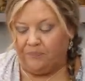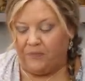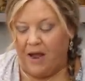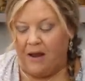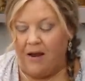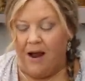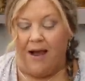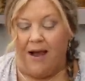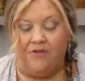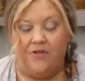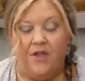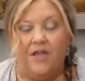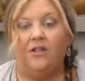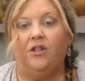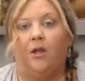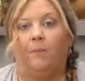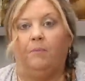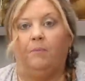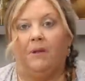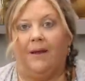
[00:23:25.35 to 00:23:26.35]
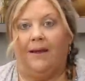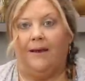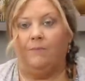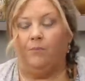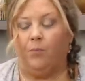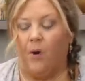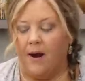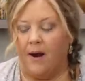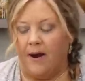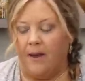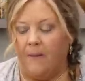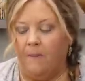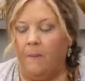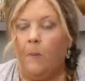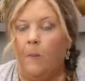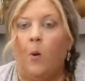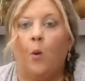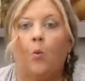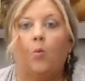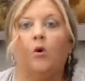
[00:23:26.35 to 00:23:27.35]
And I think the plain breading
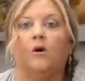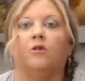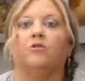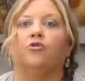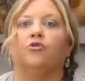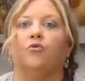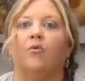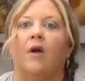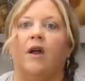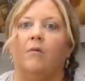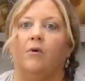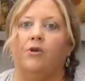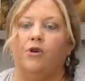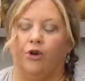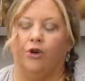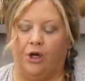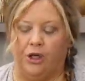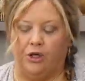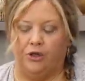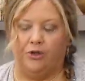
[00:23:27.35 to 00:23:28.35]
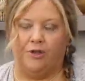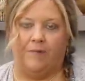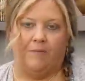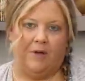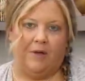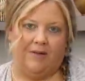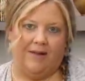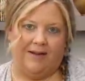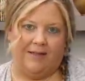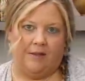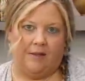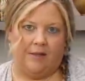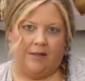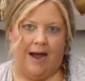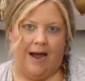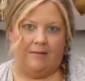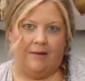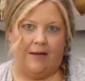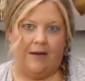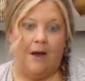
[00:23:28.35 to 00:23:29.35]
works great when you're gonna do something like a
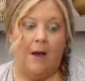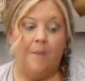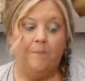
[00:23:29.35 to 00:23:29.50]
salad.